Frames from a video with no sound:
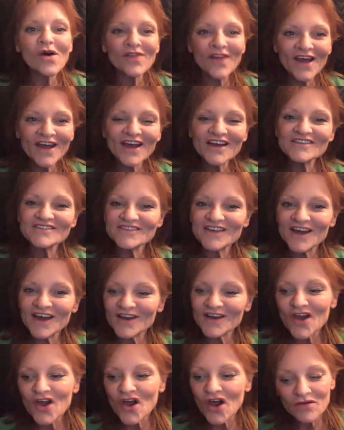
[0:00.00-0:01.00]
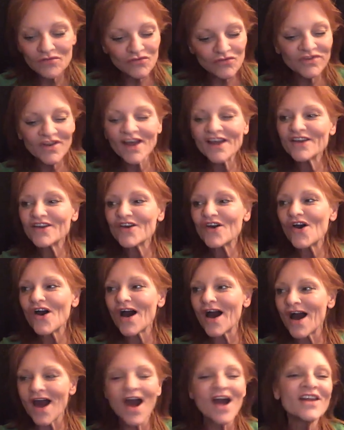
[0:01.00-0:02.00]
Like I said, like
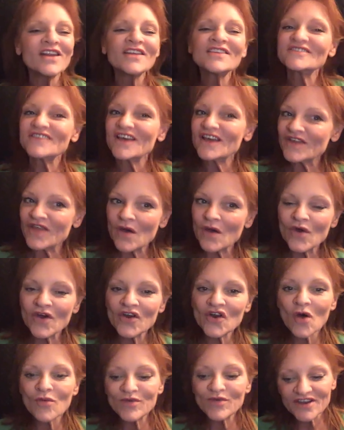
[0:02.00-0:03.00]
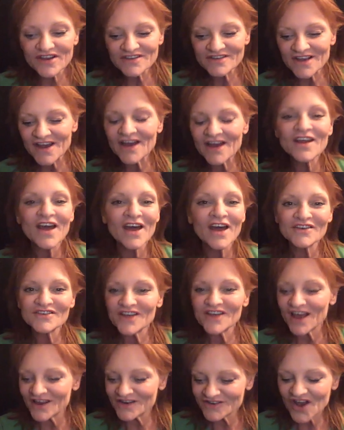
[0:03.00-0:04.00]
I didn't take it that way at all because and
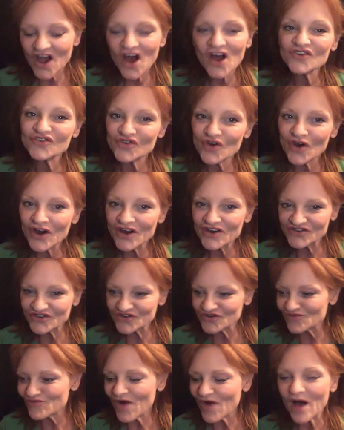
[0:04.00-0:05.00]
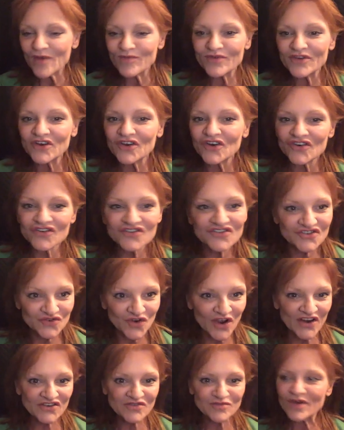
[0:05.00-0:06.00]
contrary to popular
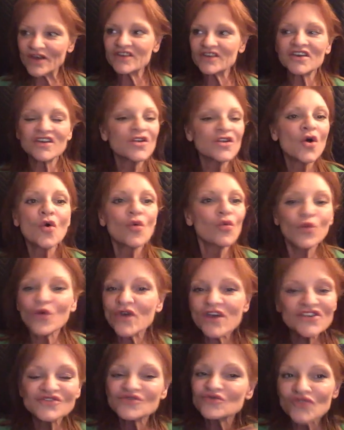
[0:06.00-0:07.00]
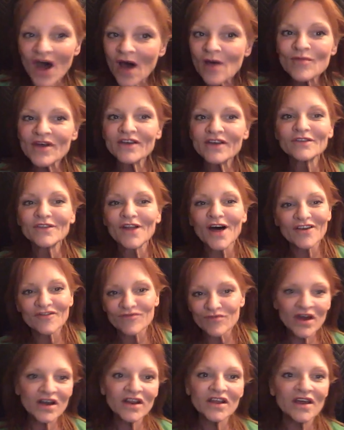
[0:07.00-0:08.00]
strange opinion, we do not make a lot of
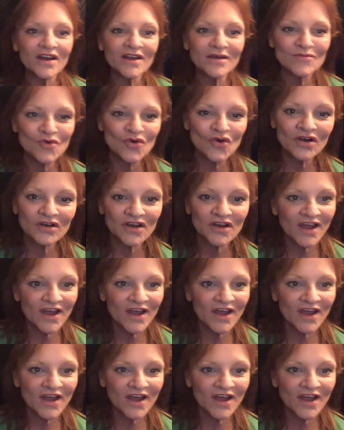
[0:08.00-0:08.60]
money anymore.